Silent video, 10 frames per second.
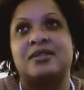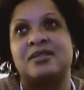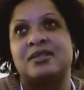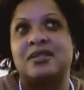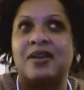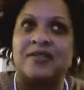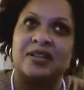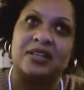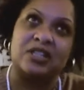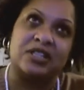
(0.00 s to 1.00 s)

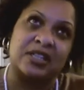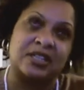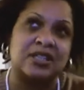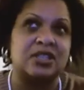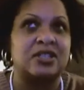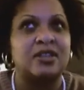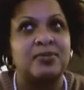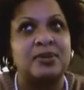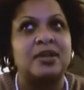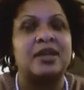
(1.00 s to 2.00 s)
seven ish, six ish,
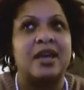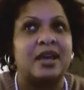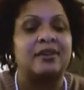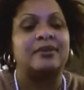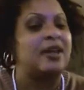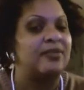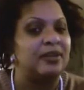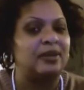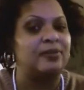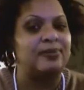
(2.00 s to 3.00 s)
something like yeah,
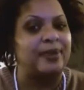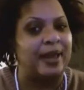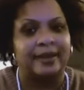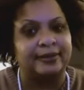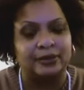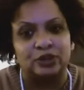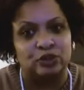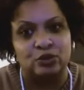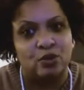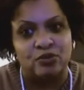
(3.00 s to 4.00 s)
definitely like
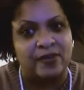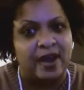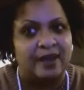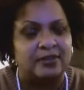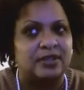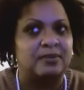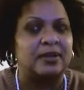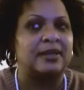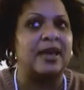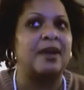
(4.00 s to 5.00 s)
two oh five or something
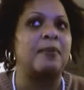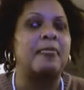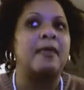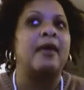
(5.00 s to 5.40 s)
like that.